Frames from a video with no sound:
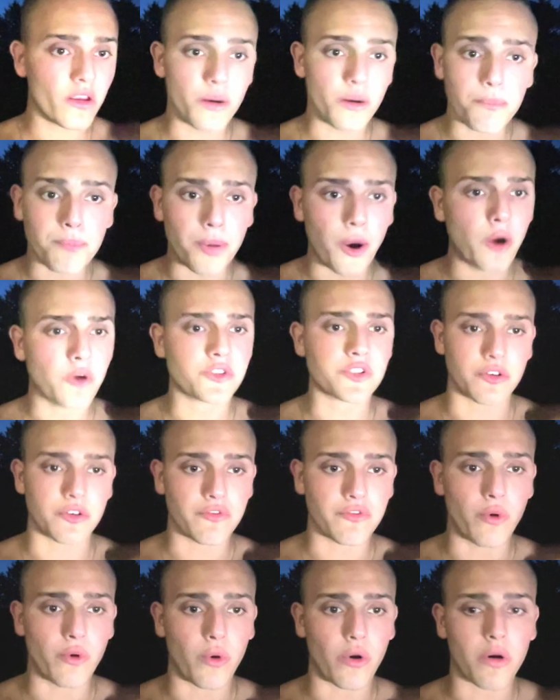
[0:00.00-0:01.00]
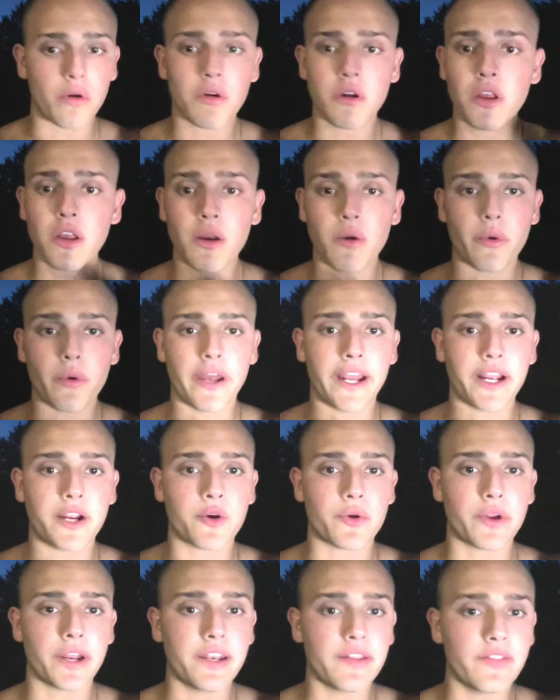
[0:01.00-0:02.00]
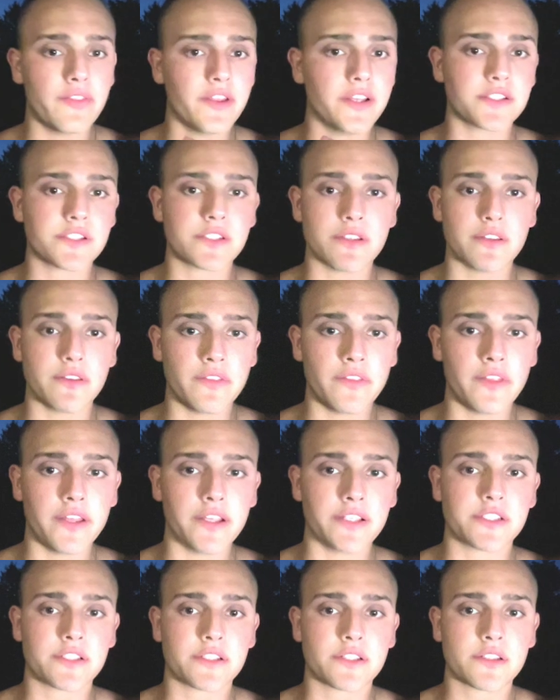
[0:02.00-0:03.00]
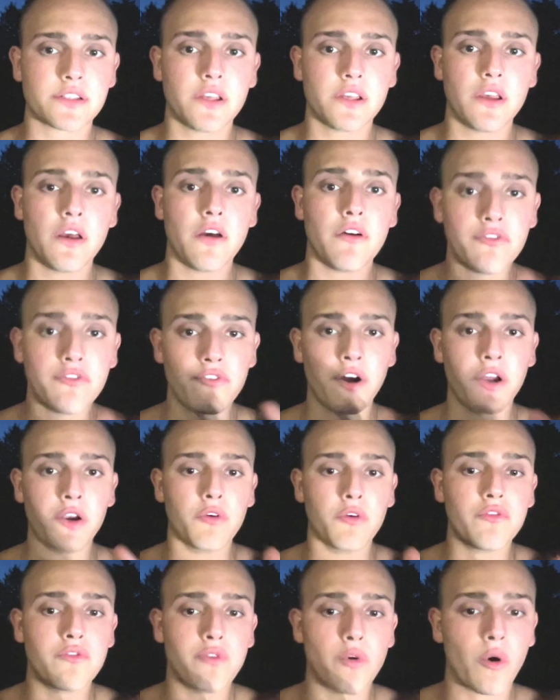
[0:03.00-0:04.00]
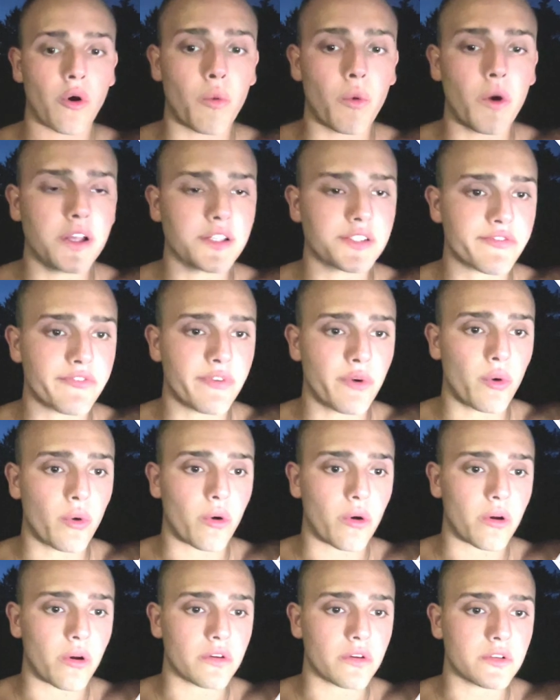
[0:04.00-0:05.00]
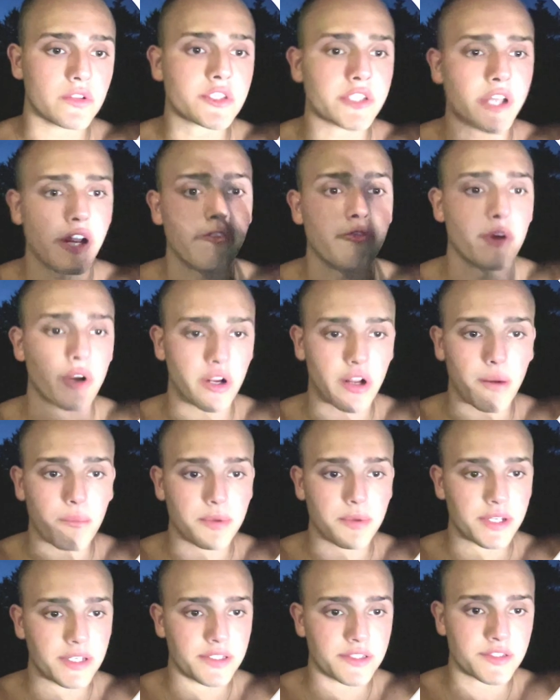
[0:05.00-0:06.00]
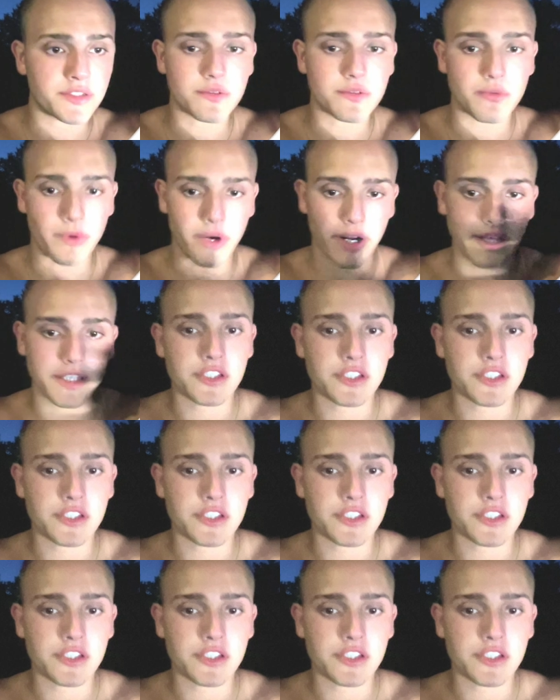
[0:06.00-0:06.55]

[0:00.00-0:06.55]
poster for, what I created this funnel for, was for software companies, right?